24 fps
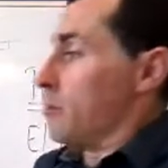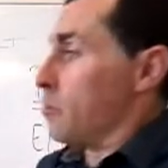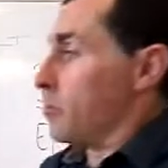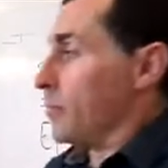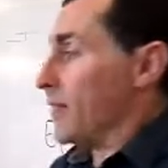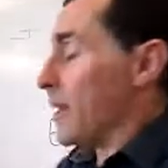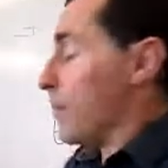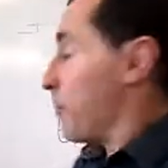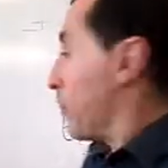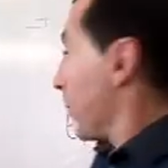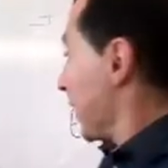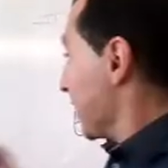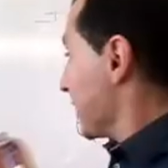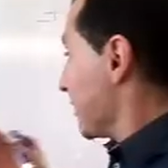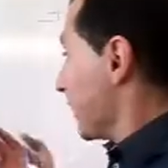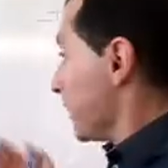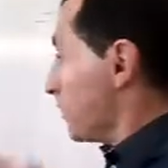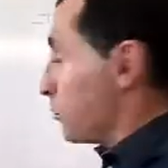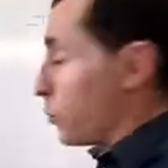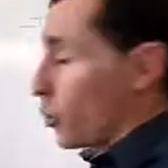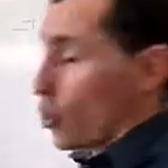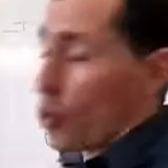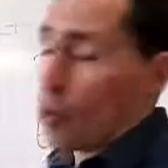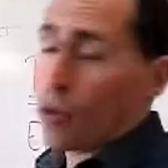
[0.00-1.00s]
The
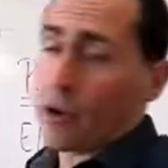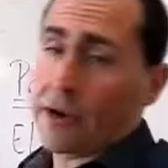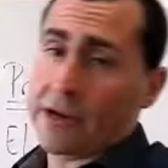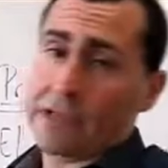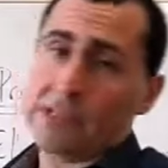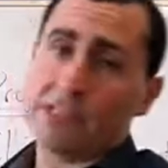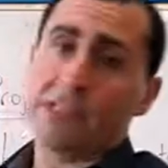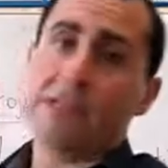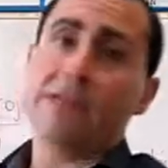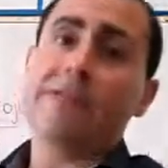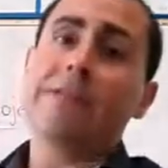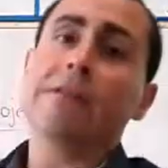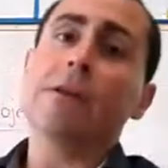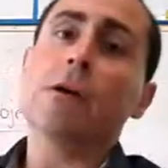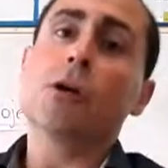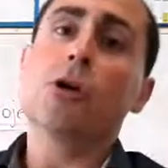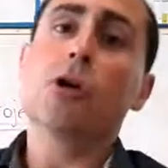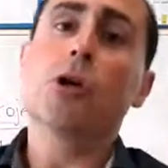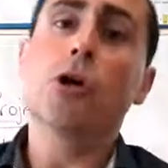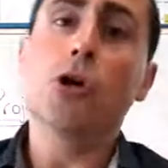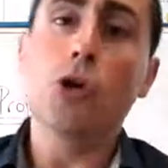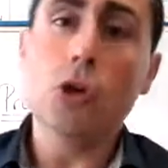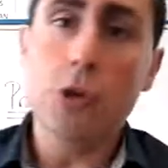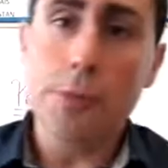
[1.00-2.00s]
present progressive
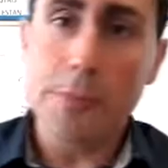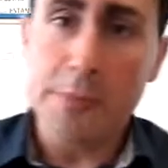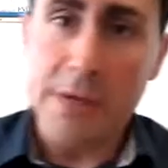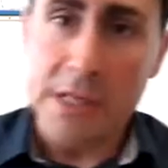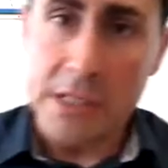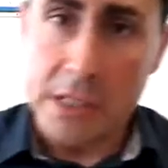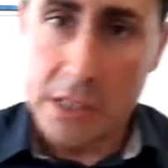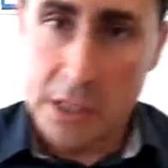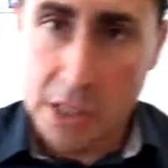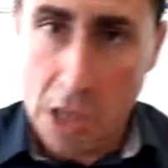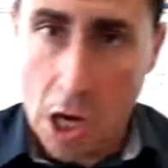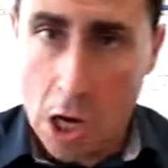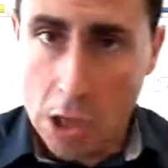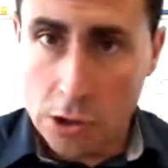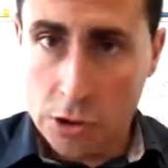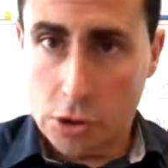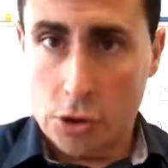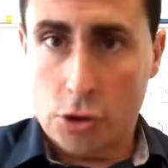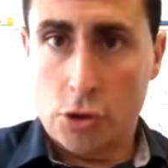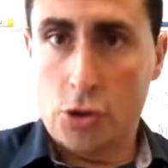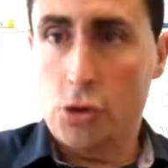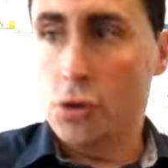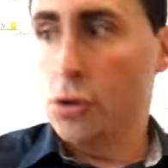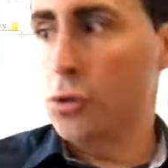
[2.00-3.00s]
could be taught
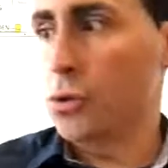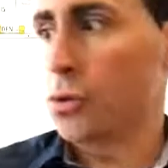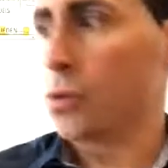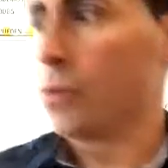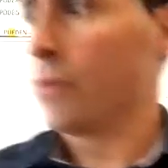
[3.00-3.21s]
too.